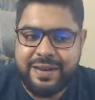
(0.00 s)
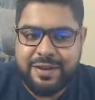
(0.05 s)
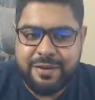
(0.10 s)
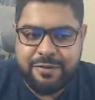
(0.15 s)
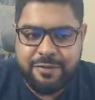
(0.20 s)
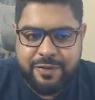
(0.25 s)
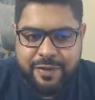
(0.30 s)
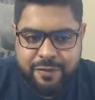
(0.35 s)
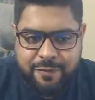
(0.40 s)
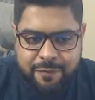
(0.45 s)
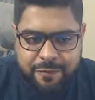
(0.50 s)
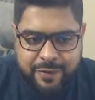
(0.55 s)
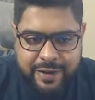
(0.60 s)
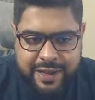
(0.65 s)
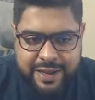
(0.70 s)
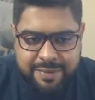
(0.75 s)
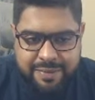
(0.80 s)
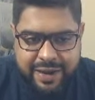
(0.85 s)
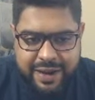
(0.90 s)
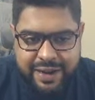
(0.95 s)
50
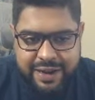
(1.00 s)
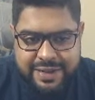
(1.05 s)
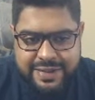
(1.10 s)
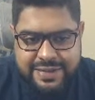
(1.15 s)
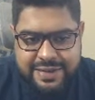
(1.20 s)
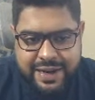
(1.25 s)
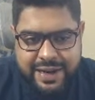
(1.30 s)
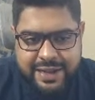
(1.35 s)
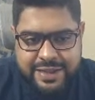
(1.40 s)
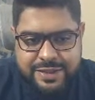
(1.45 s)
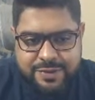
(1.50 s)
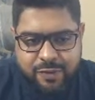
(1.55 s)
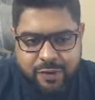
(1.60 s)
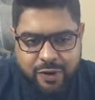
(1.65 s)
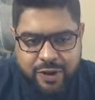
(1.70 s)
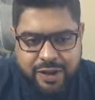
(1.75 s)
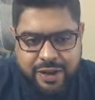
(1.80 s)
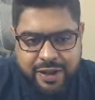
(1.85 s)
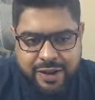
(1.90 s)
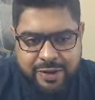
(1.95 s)
minus 10 is
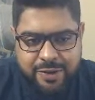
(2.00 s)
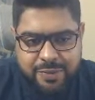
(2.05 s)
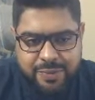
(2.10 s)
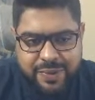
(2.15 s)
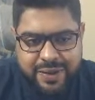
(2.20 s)
40 rupees.